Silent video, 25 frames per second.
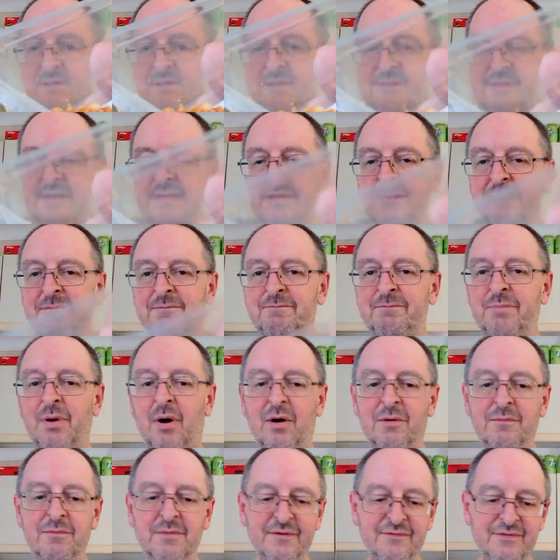is in the
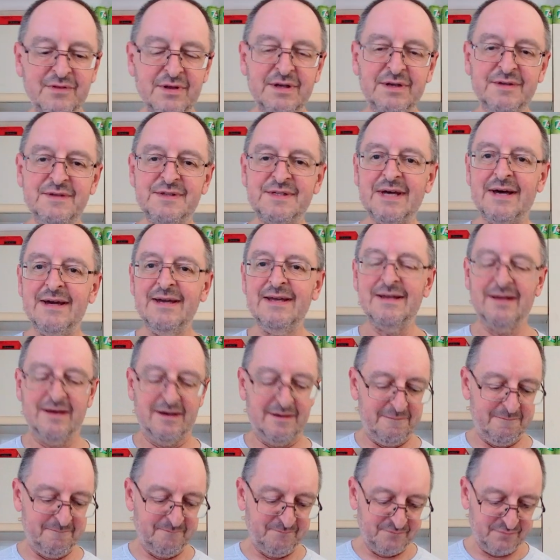bottom of the
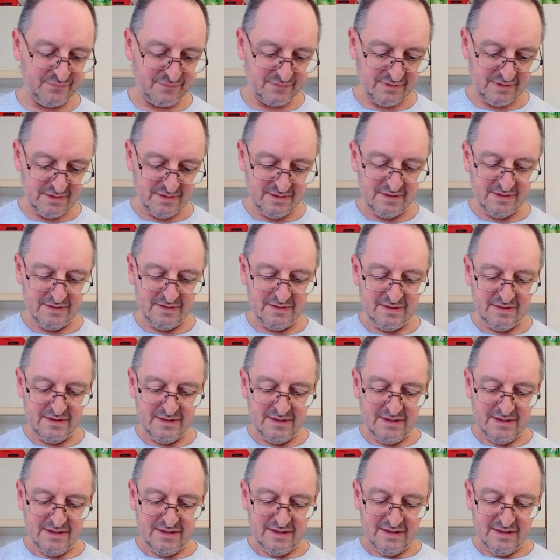container.
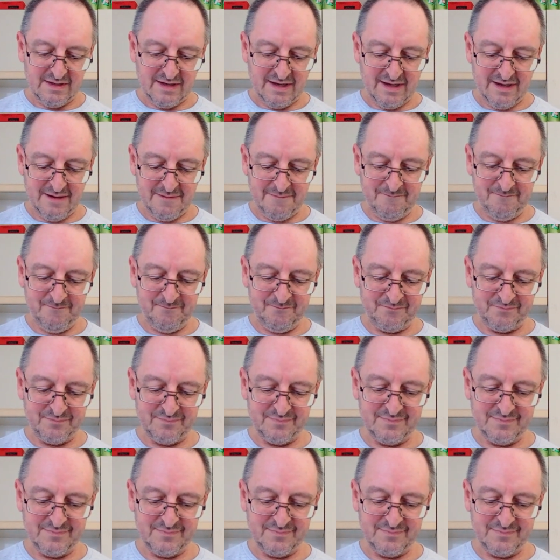Um,